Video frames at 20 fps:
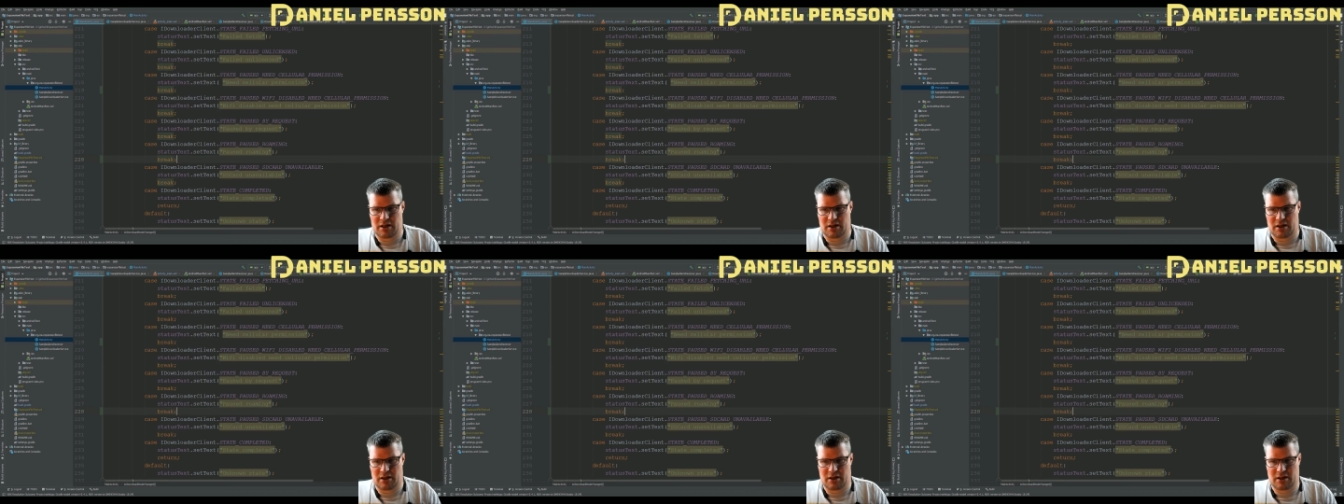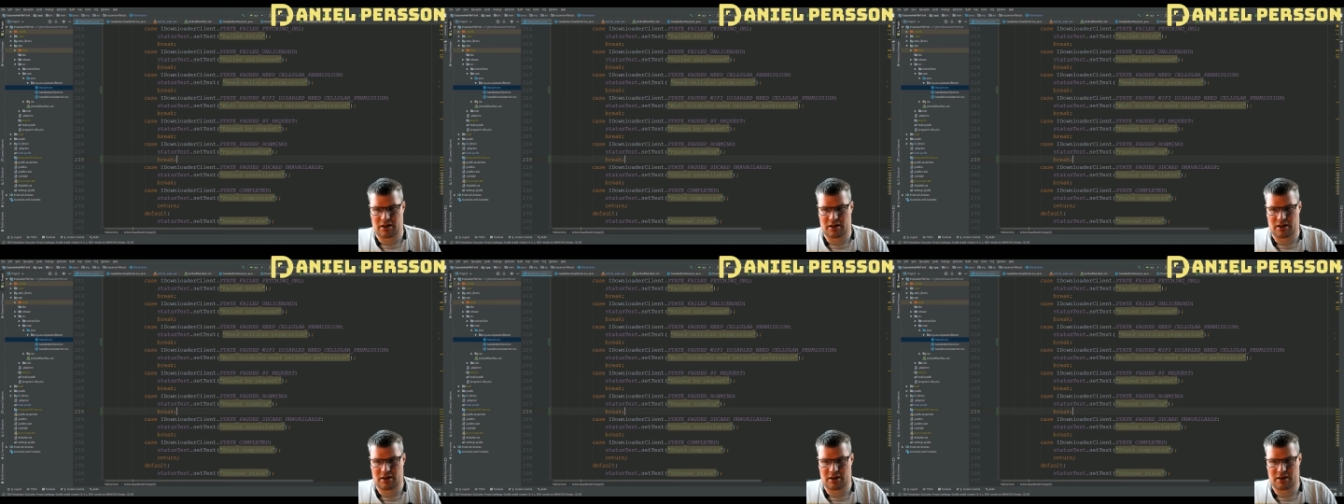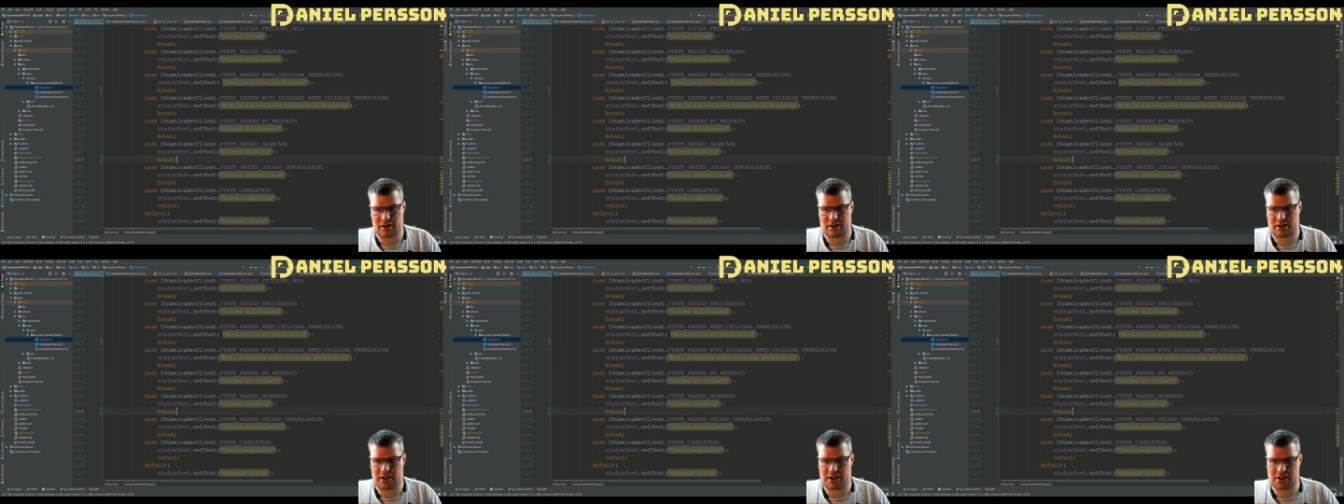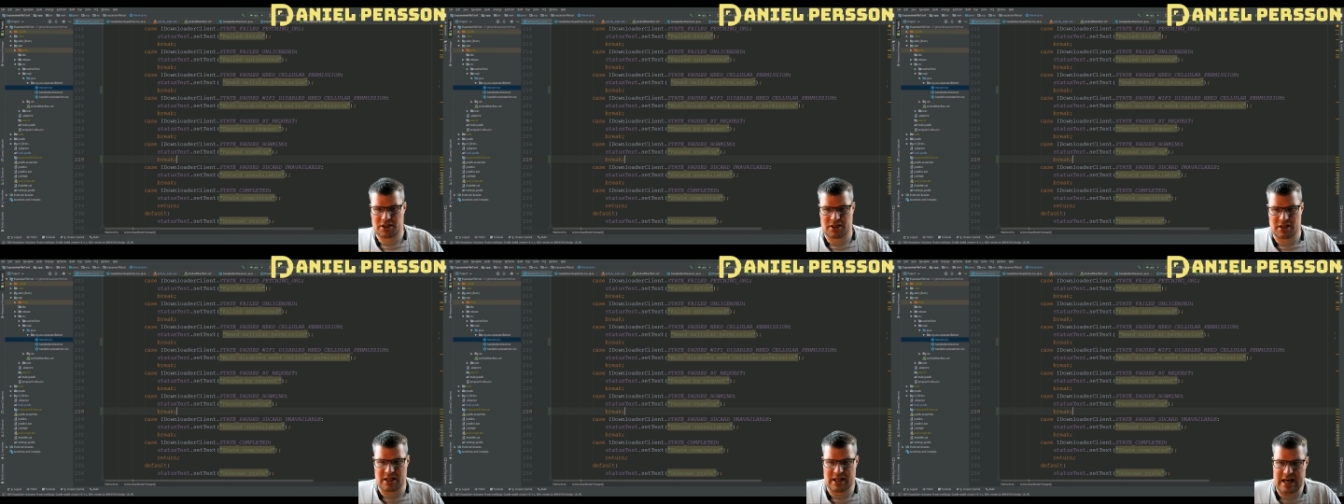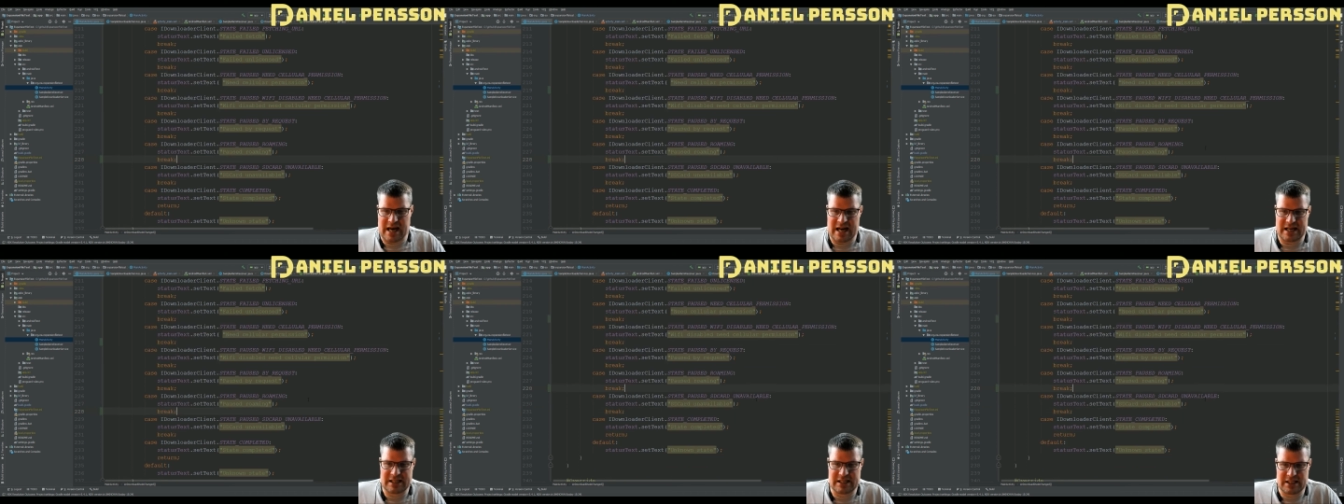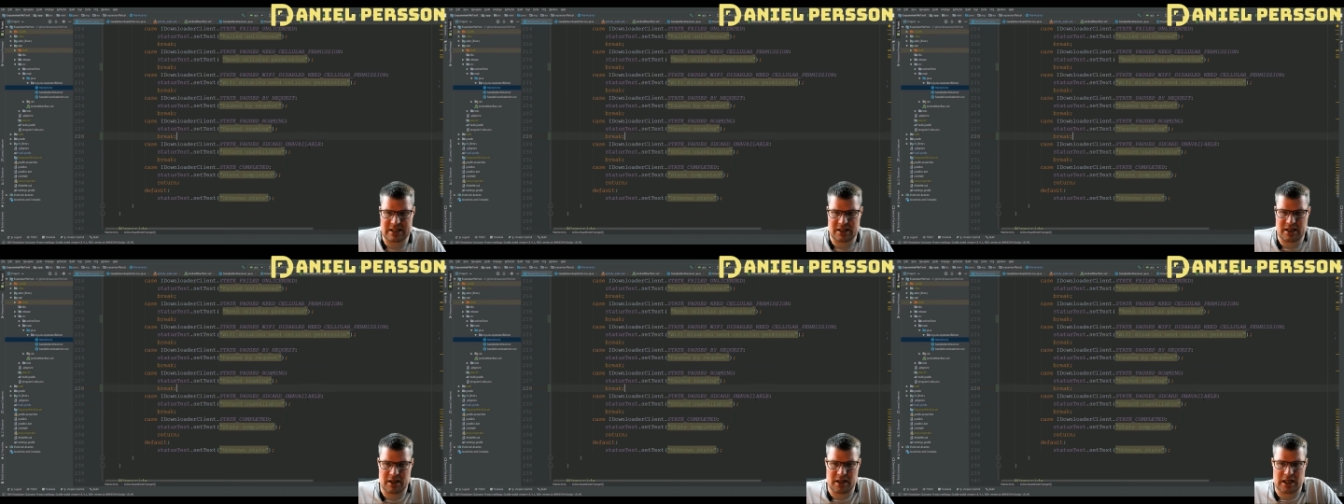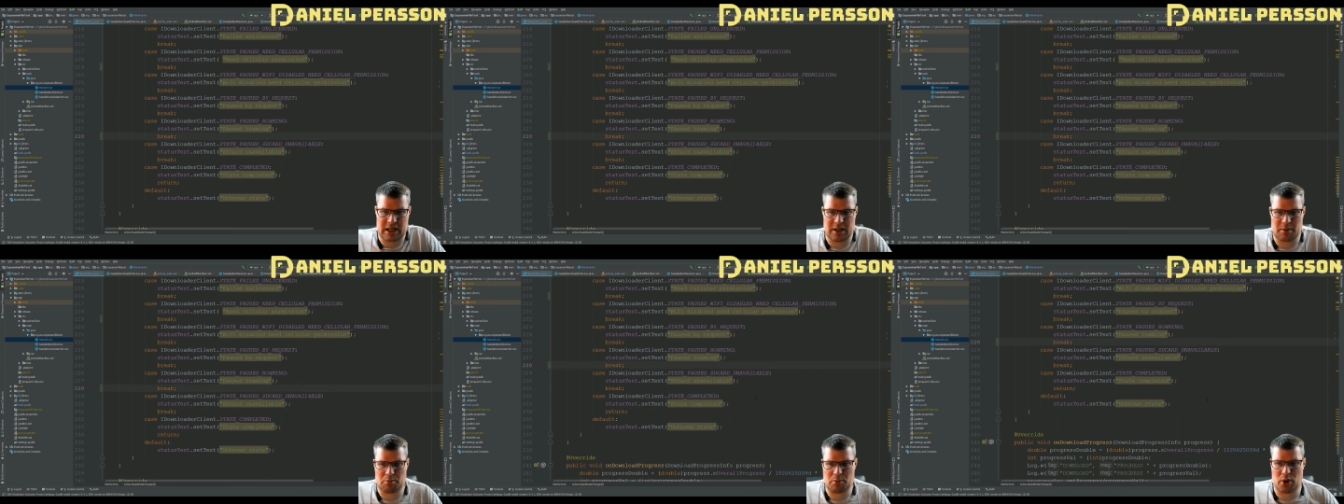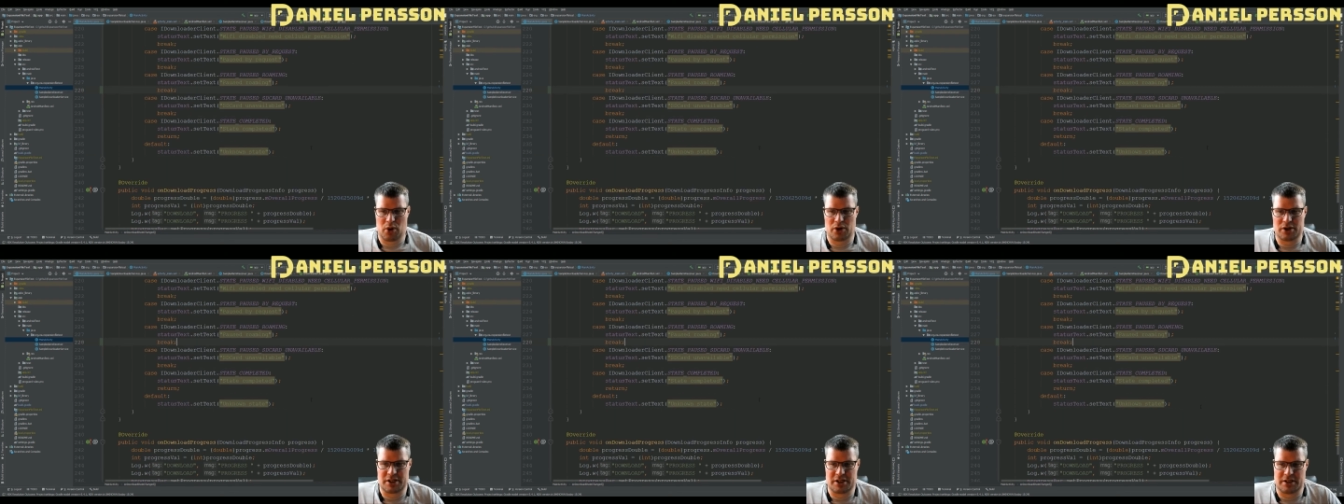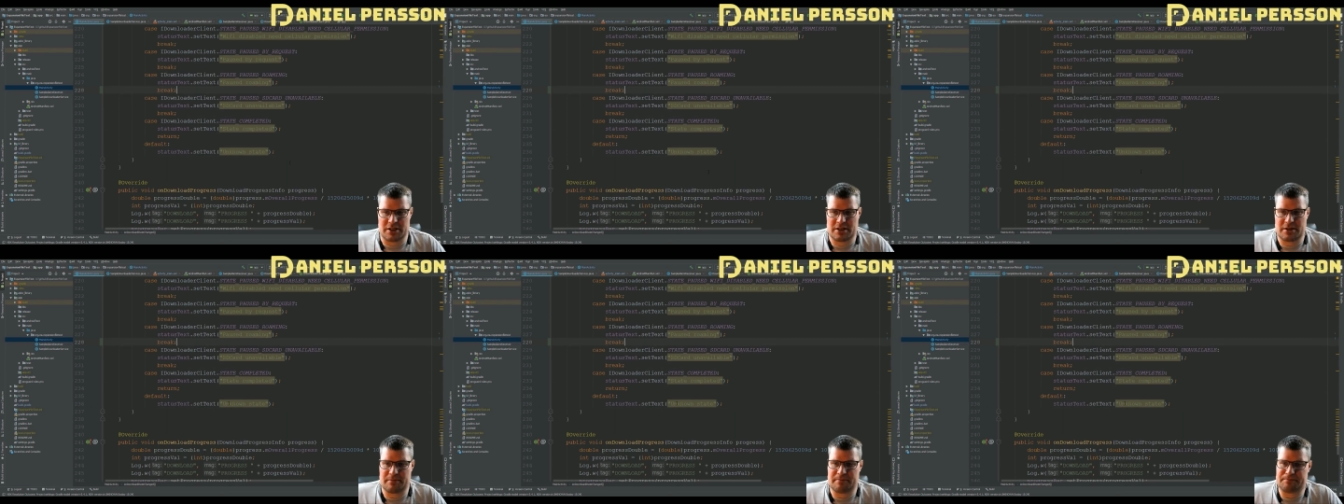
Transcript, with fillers: Uh, not that important.